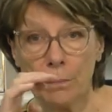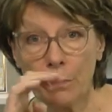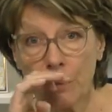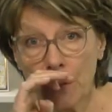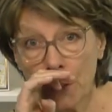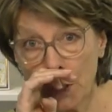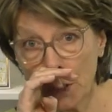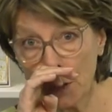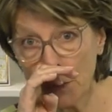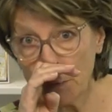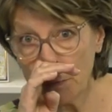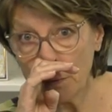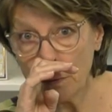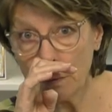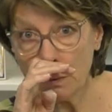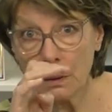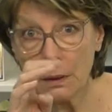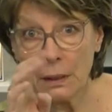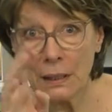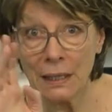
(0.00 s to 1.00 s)
you know,
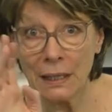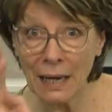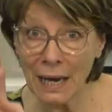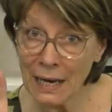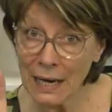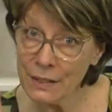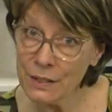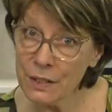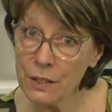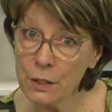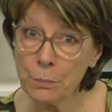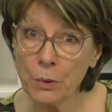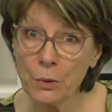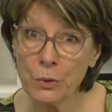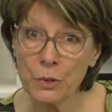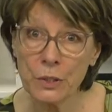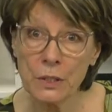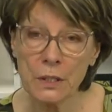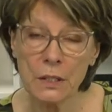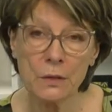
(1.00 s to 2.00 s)
it has its
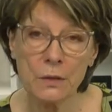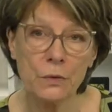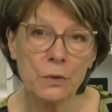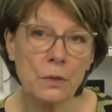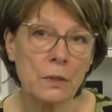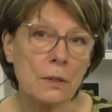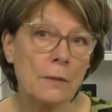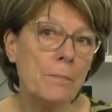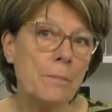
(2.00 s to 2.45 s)
positives.